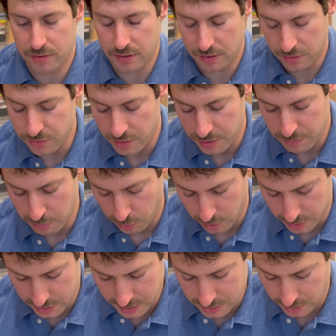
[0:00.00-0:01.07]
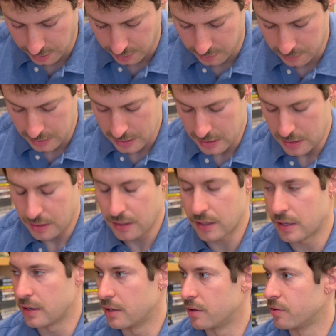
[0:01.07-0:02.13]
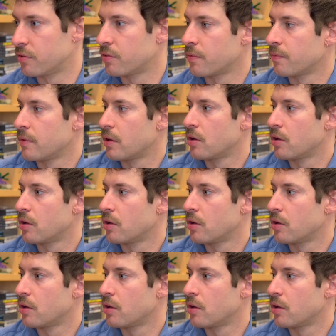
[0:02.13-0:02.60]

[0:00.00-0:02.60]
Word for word: things in more detail is